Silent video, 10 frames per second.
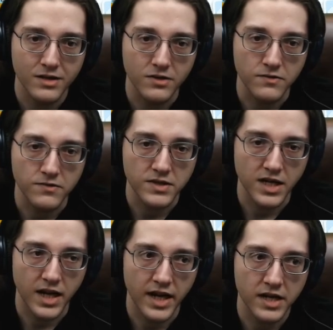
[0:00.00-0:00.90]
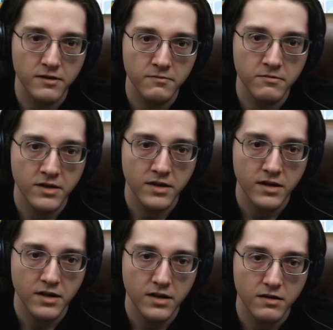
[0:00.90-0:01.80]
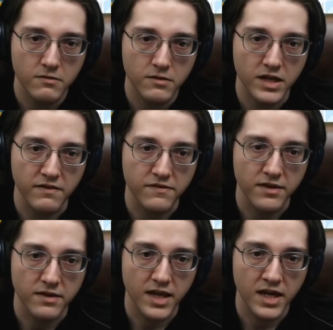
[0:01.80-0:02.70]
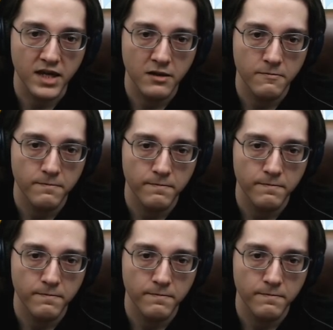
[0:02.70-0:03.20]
Use the item, give the thing,